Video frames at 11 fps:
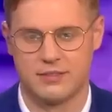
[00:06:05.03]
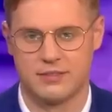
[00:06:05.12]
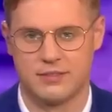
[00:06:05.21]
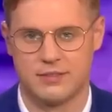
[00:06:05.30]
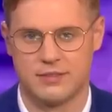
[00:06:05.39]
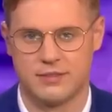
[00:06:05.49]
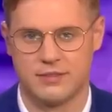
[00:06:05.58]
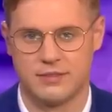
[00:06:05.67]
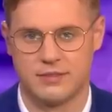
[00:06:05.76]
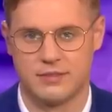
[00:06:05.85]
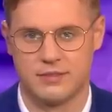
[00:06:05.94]

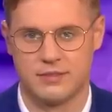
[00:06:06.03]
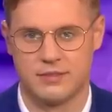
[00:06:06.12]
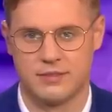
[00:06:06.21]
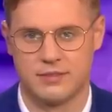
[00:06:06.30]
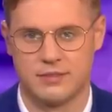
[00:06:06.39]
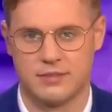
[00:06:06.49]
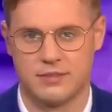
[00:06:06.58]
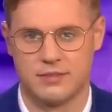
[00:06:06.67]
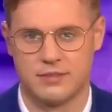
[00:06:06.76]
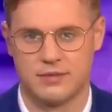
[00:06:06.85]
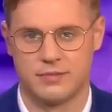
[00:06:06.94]

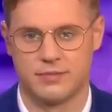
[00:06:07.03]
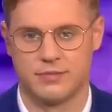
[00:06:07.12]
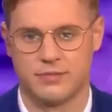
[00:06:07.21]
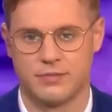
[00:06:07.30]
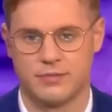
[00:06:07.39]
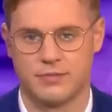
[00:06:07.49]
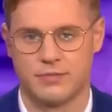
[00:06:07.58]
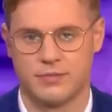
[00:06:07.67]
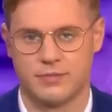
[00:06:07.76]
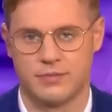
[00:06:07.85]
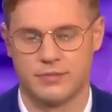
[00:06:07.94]

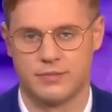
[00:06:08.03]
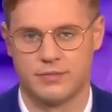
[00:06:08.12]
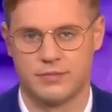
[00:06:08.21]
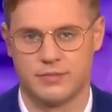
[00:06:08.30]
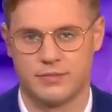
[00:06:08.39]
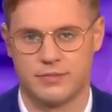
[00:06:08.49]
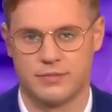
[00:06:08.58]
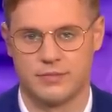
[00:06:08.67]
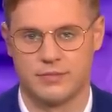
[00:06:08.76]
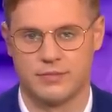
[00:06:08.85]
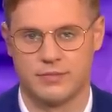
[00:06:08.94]

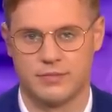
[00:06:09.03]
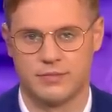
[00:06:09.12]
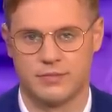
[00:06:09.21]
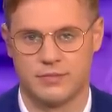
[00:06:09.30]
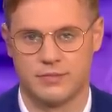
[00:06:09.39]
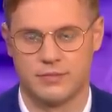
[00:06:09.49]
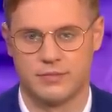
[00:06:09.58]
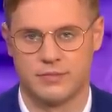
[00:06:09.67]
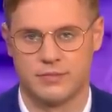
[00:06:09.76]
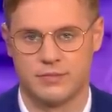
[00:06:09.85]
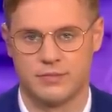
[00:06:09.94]

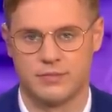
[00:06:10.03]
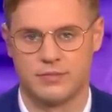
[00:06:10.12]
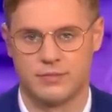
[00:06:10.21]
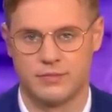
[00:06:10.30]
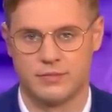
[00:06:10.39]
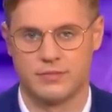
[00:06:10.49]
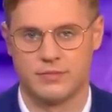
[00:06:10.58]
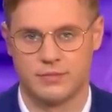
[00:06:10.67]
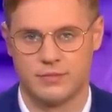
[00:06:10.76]
(silent)